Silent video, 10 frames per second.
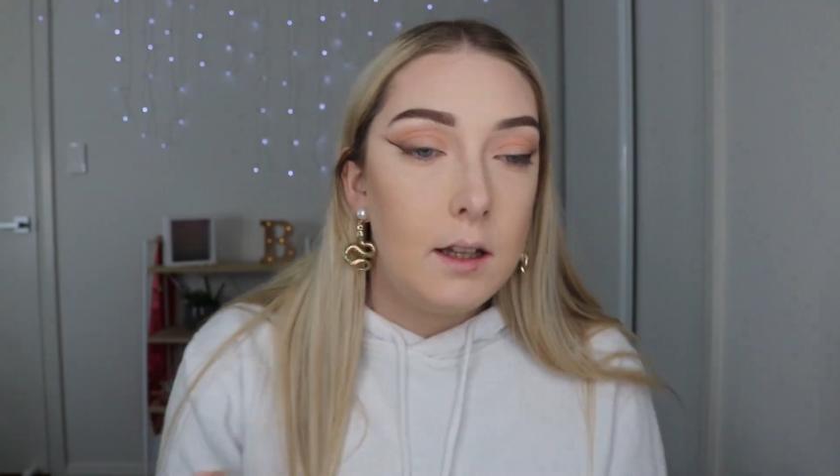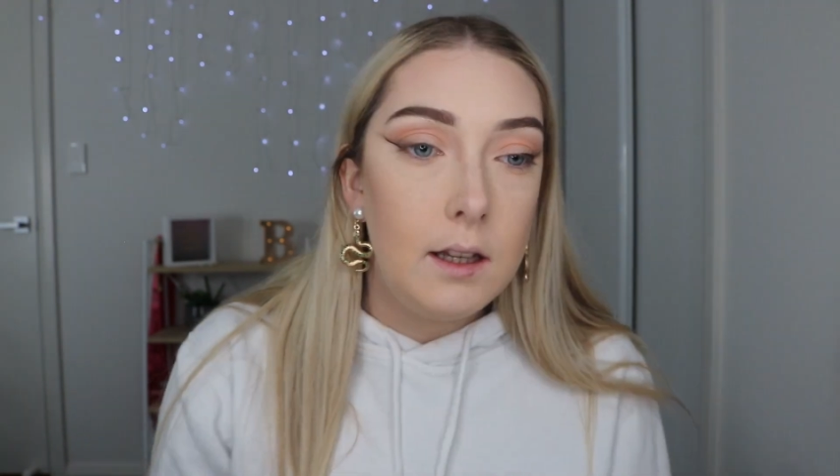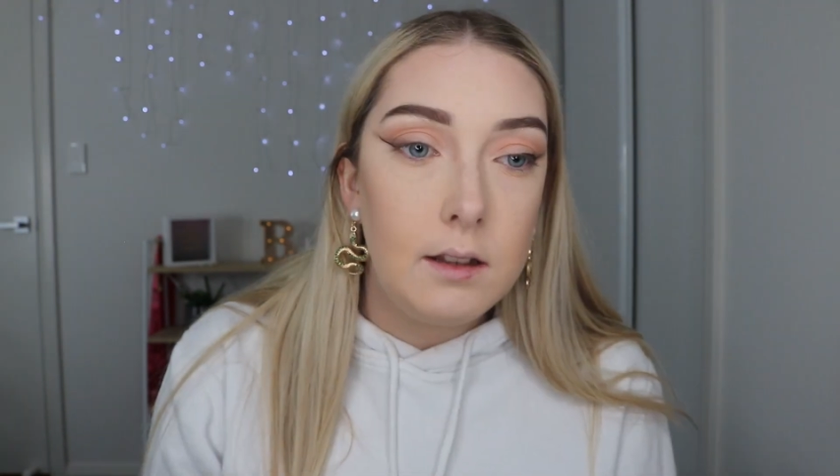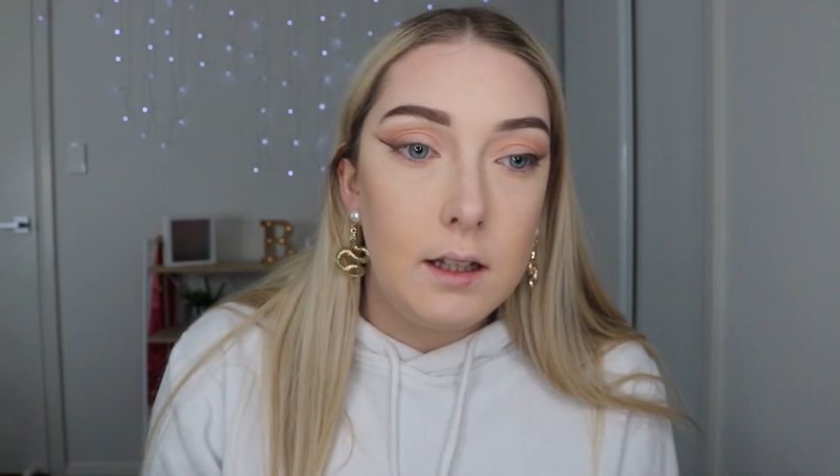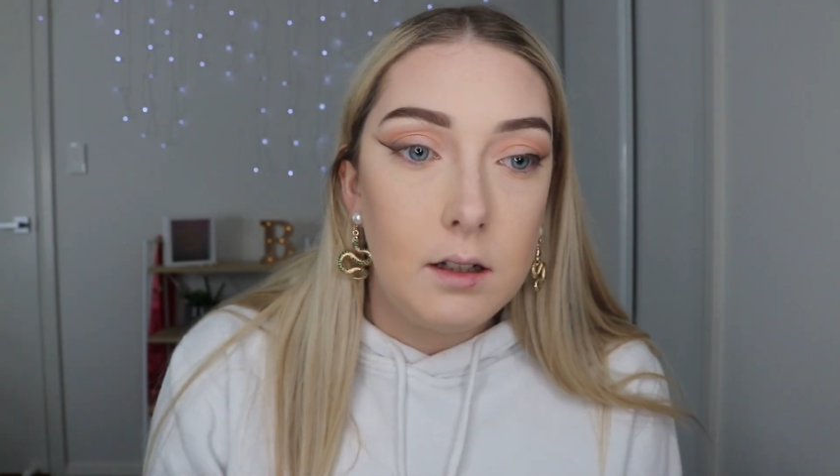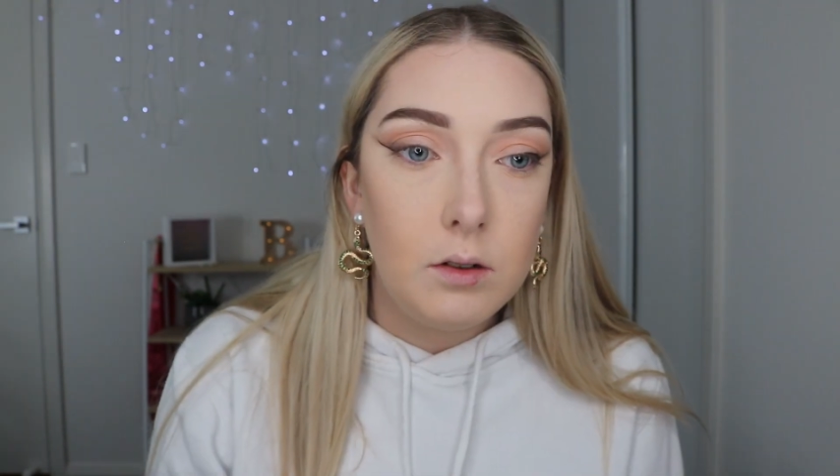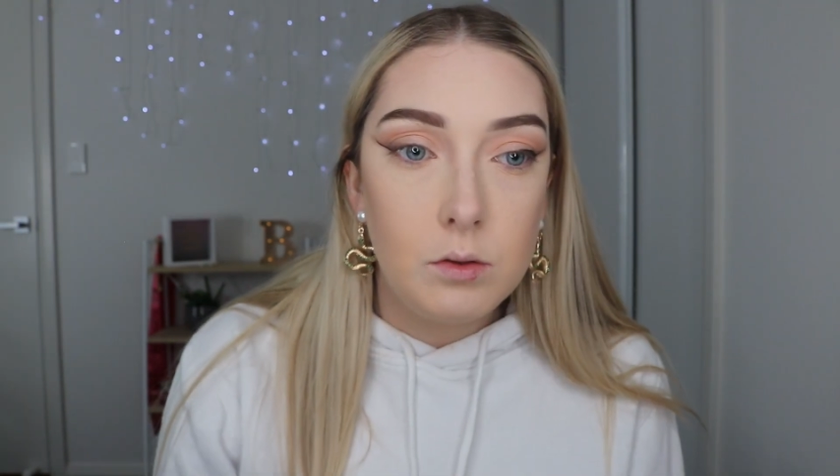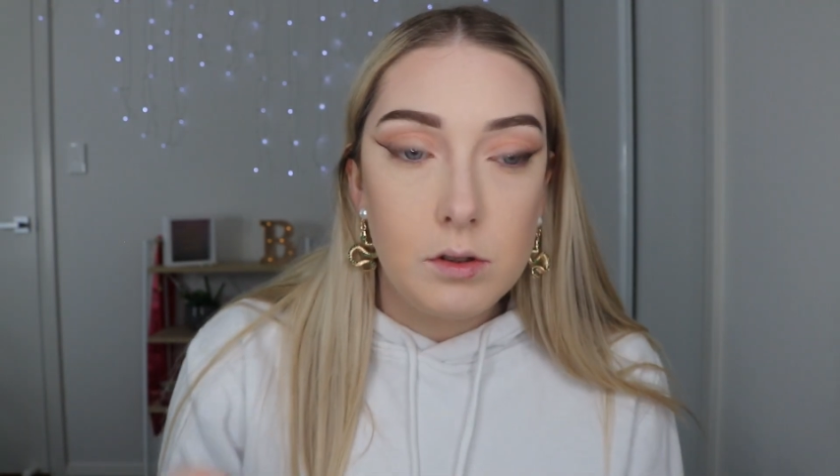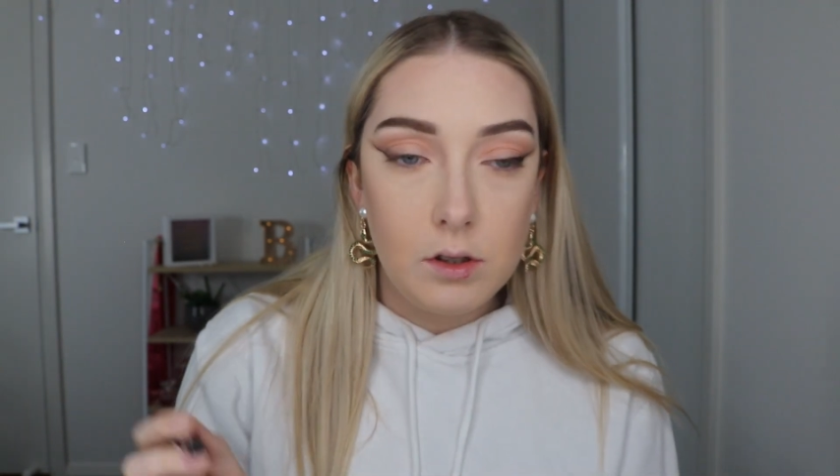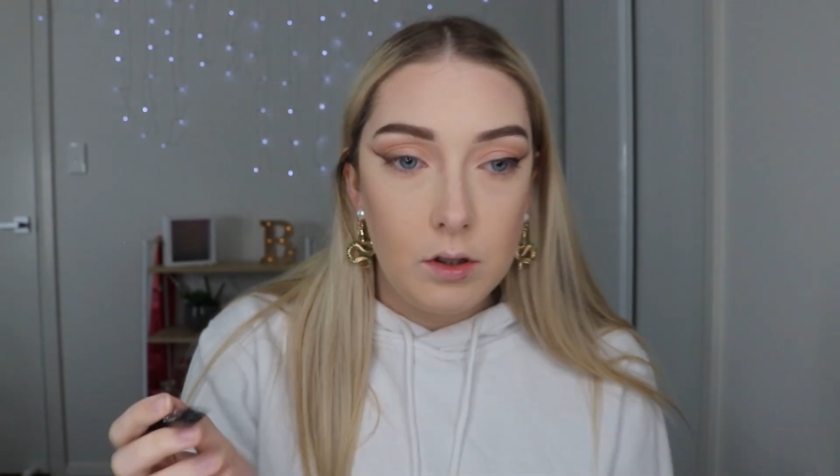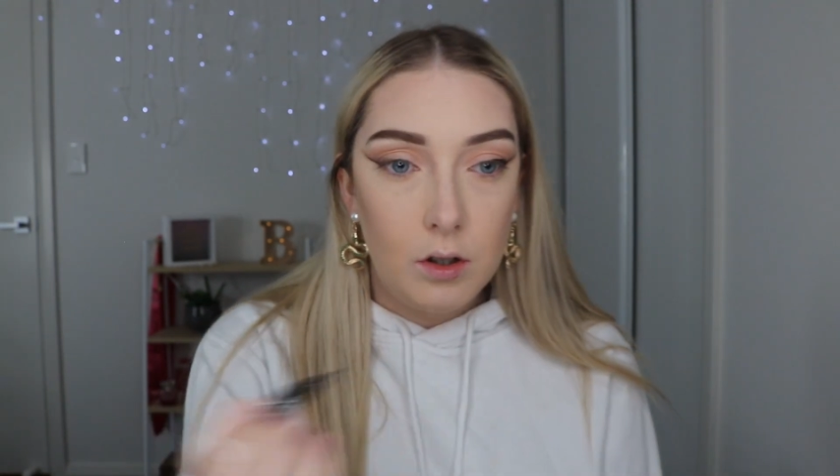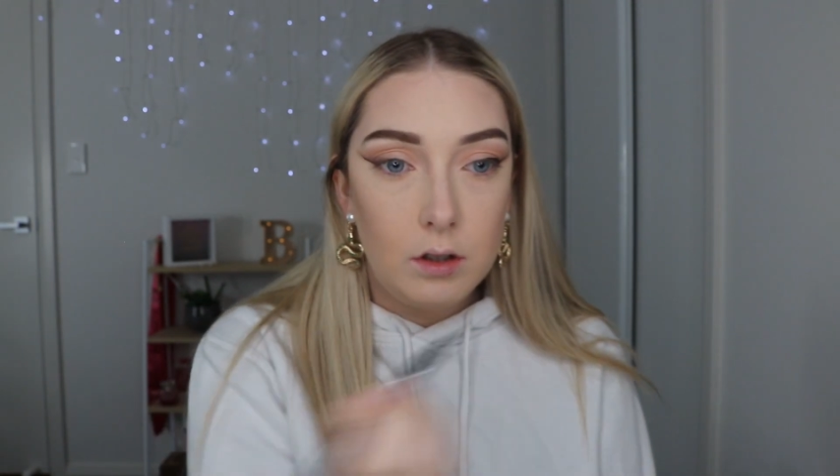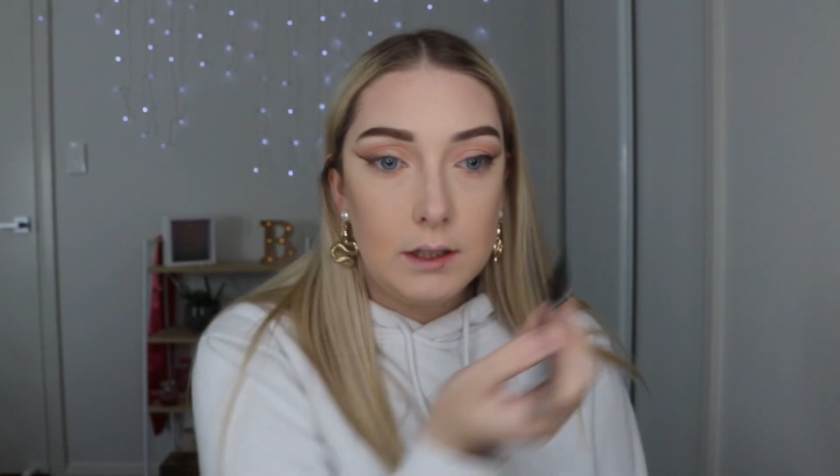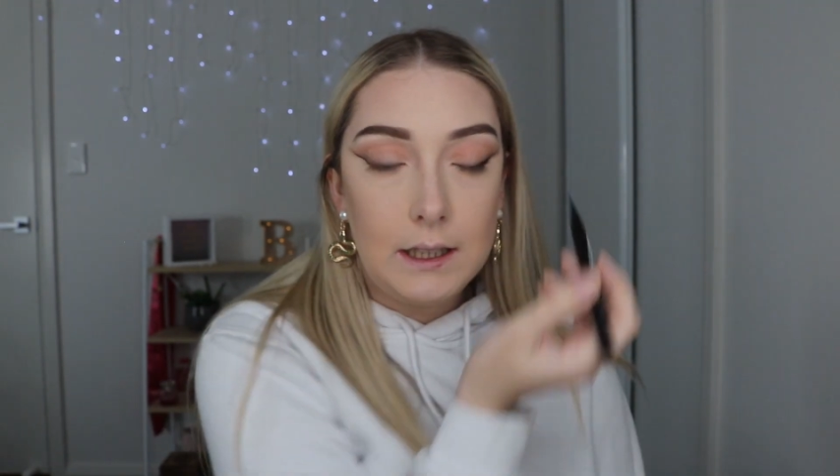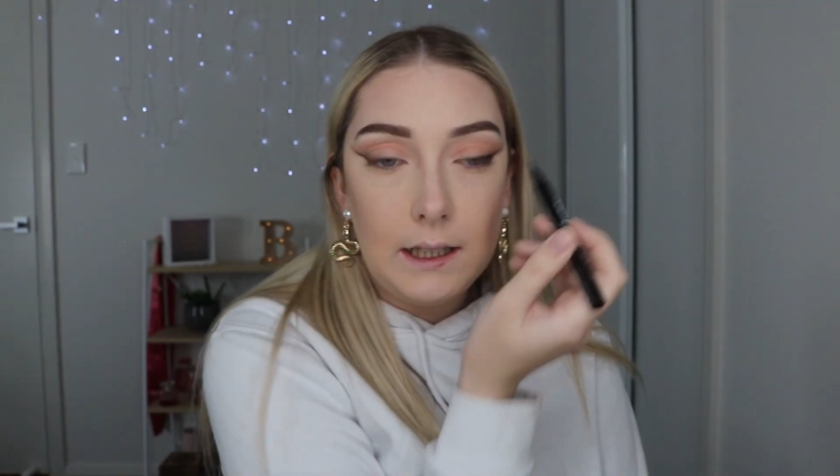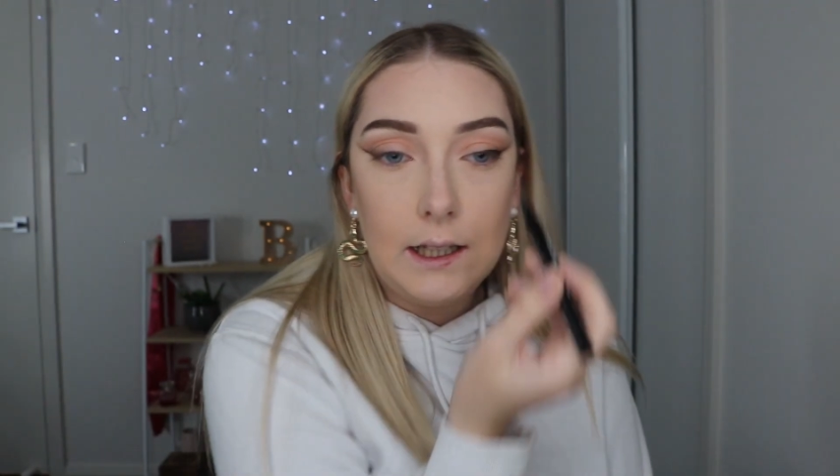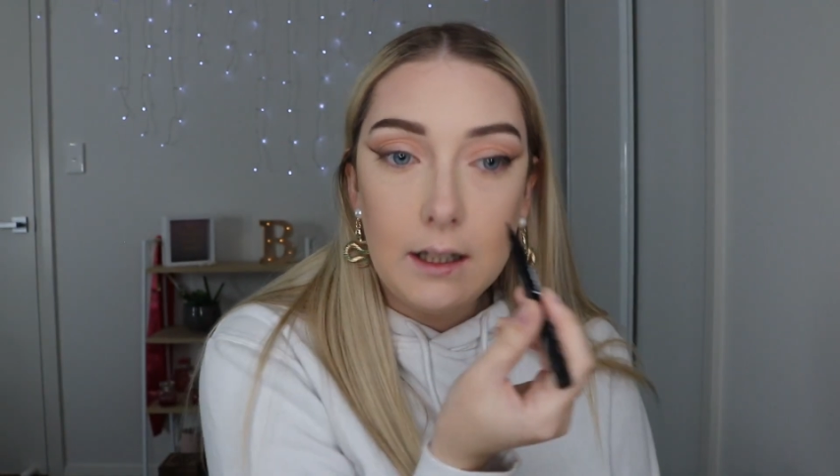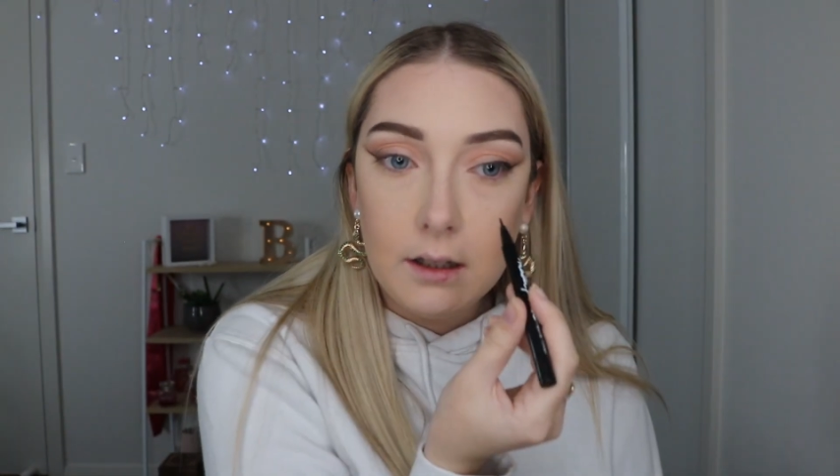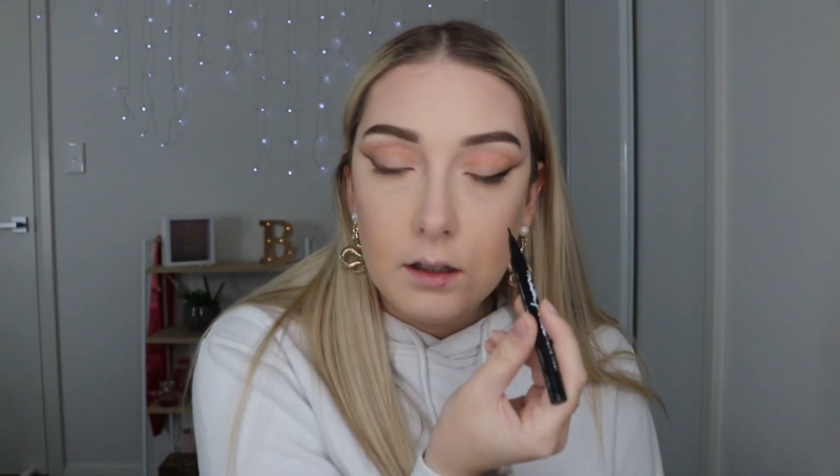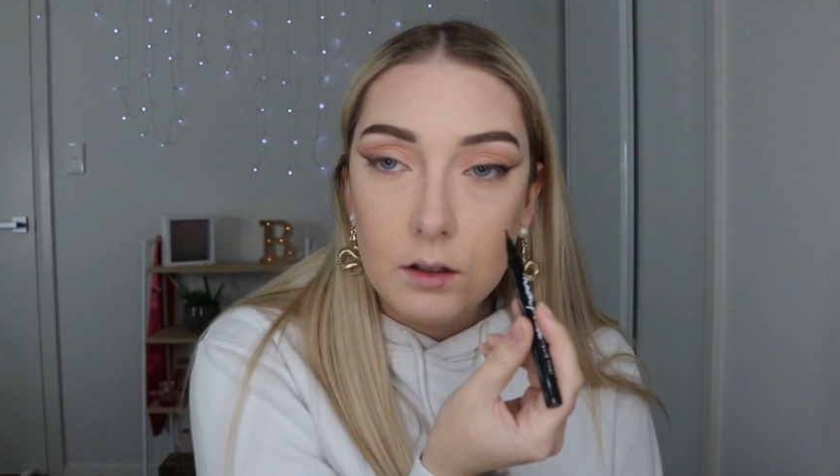And then also on the
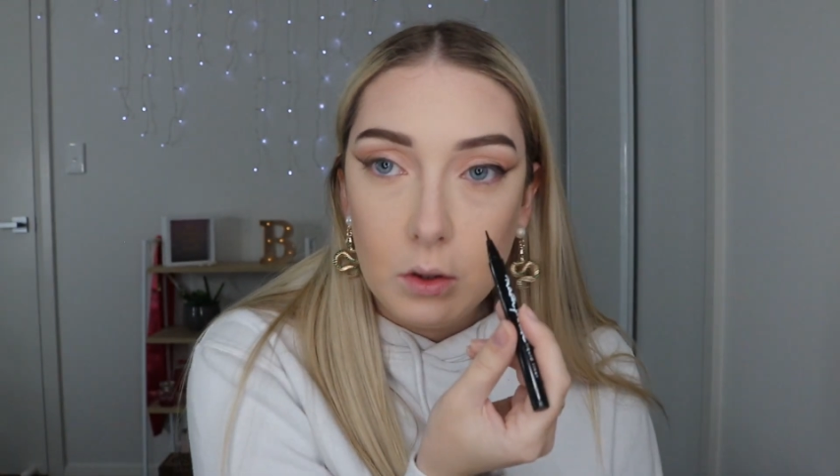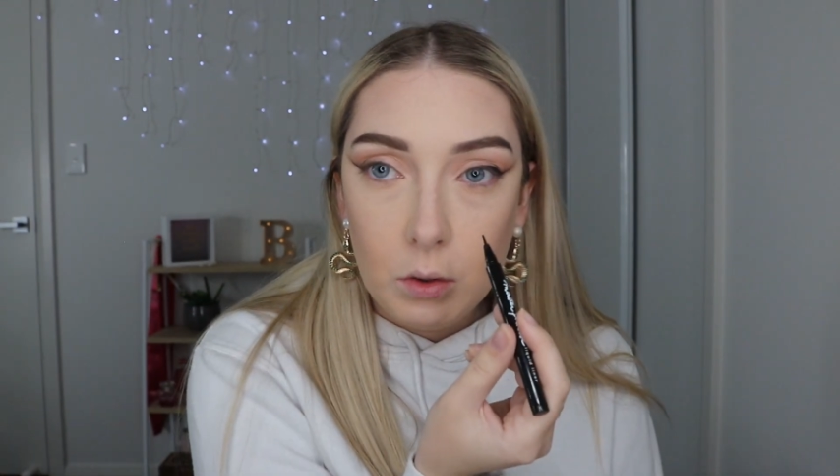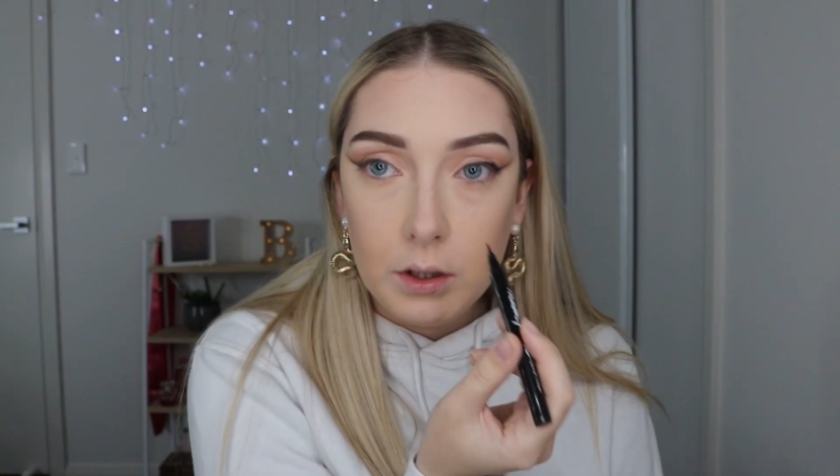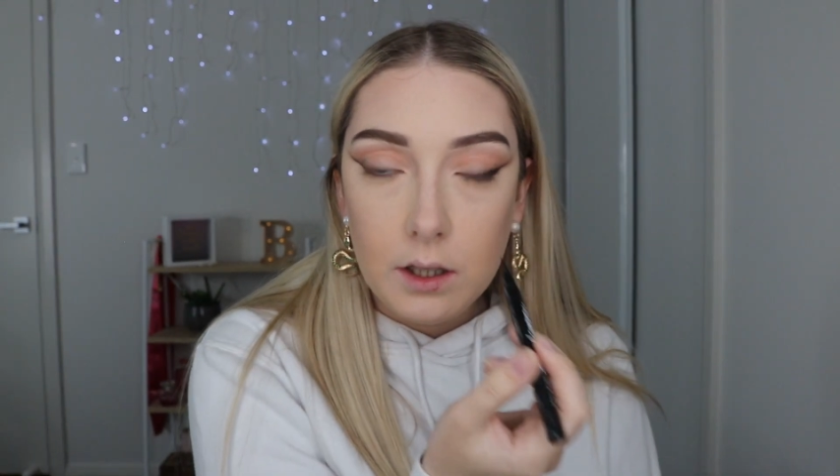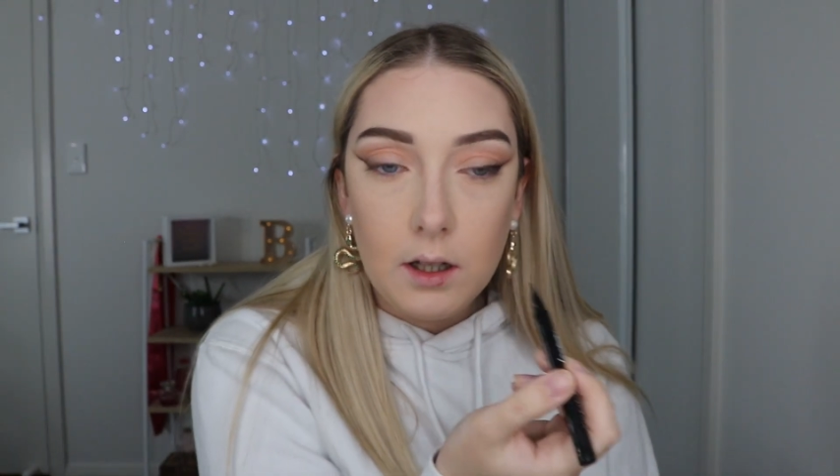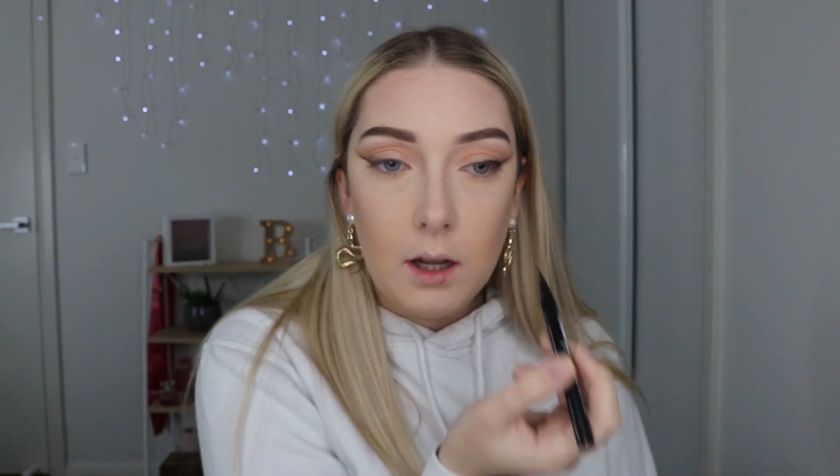inner corner,